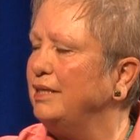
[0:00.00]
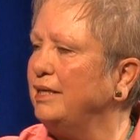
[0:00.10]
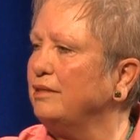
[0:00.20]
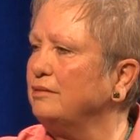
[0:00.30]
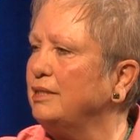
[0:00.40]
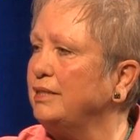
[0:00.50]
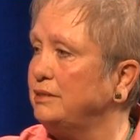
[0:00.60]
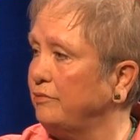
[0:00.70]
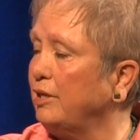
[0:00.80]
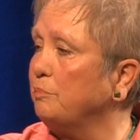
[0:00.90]
and had
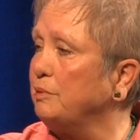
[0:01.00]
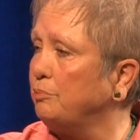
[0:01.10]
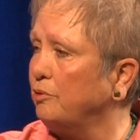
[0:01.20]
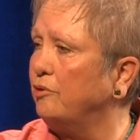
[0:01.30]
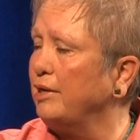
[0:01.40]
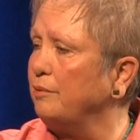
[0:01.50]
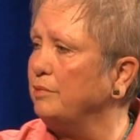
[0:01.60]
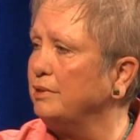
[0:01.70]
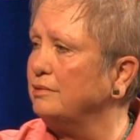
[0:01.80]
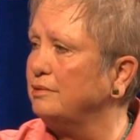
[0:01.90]
developed a
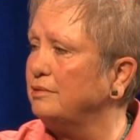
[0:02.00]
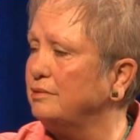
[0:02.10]
program in